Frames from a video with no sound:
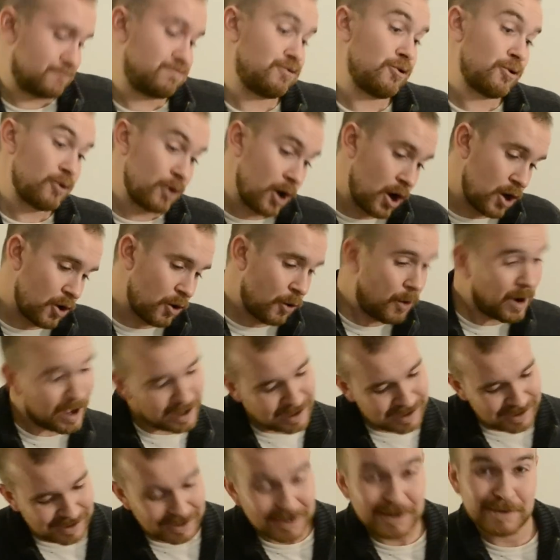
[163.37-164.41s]
Pro,
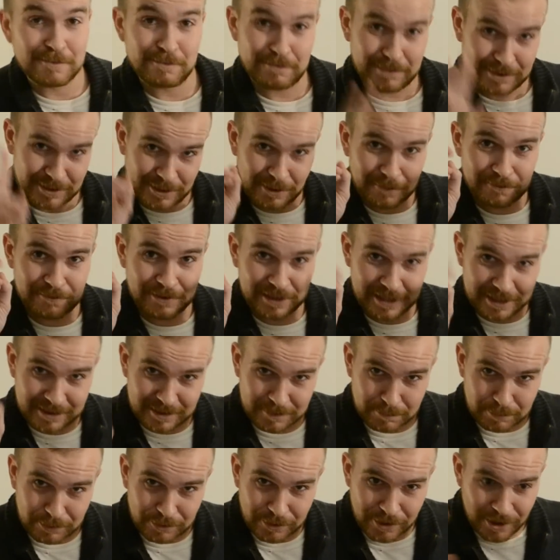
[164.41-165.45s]
don't forget
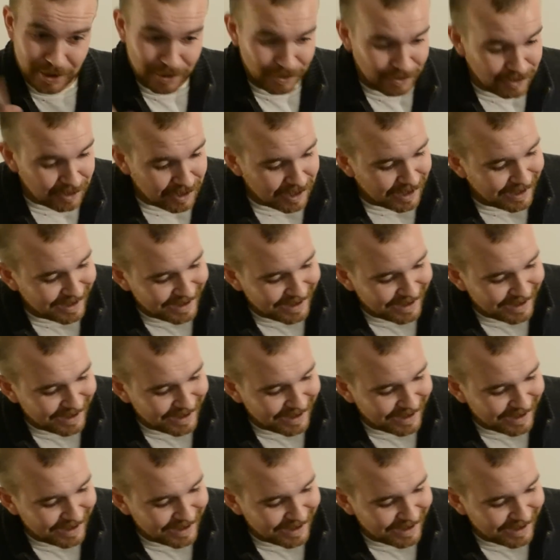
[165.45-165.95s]
the Pro,